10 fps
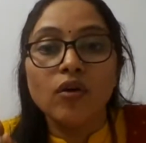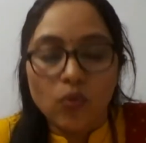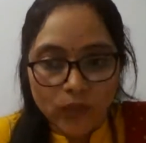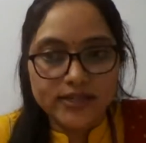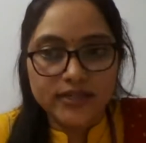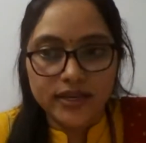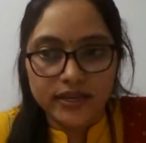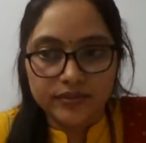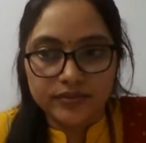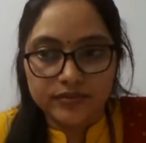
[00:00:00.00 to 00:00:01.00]
wet
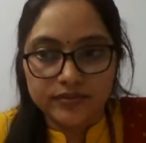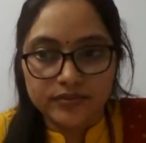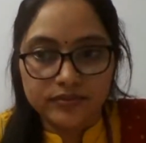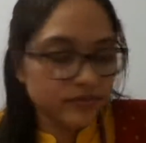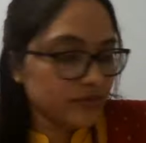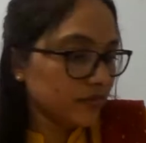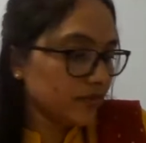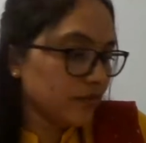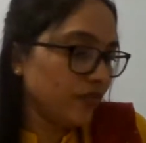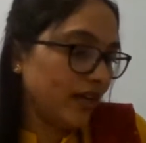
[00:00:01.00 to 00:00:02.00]
skin.
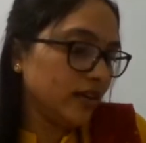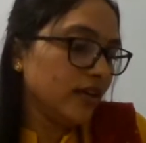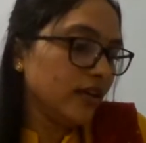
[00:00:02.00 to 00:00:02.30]
Fine.